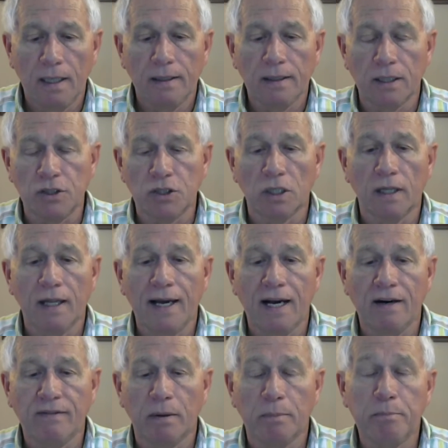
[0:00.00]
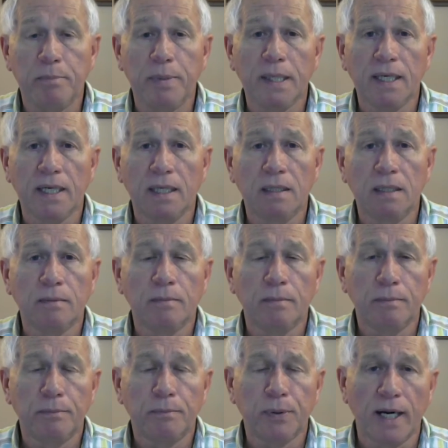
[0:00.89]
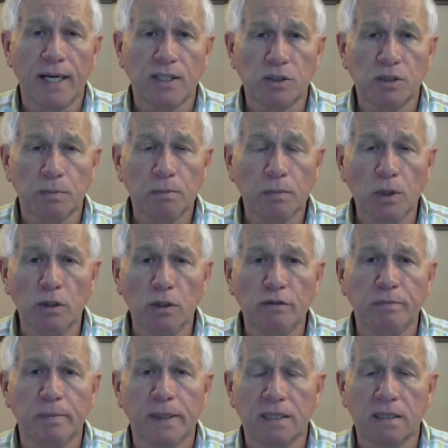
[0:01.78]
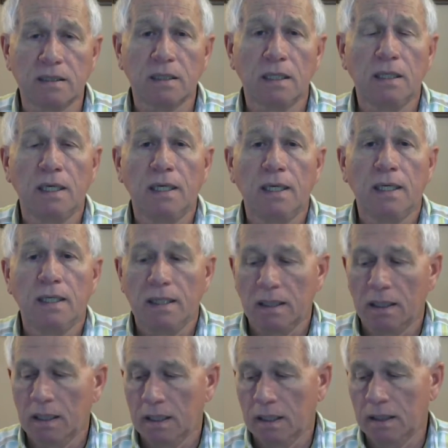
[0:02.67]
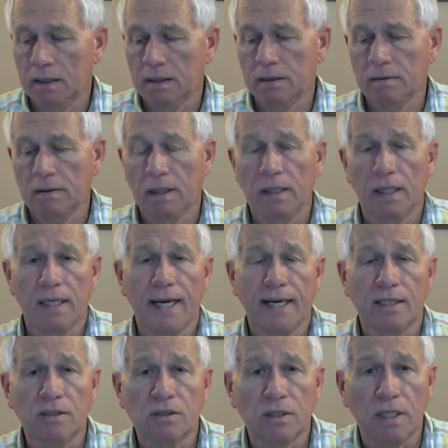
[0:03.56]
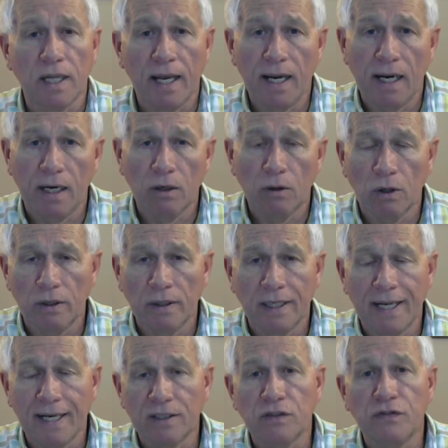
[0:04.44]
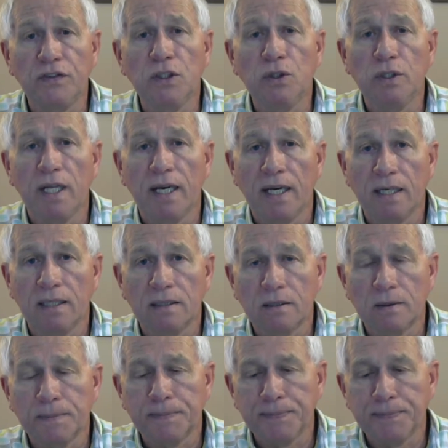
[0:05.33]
you'll have a big price movement in the next day or the next few days.